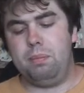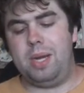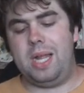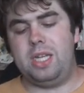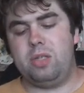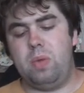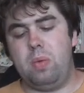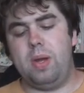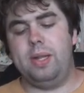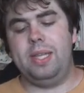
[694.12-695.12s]
But
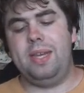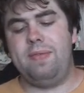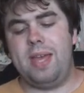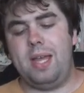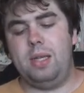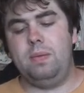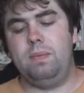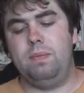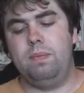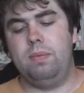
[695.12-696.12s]
I want to leave that
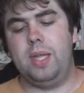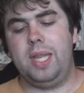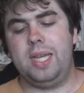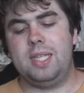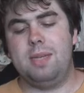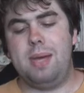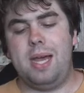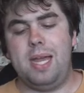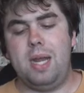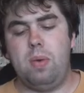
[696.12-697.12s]
legacy behind.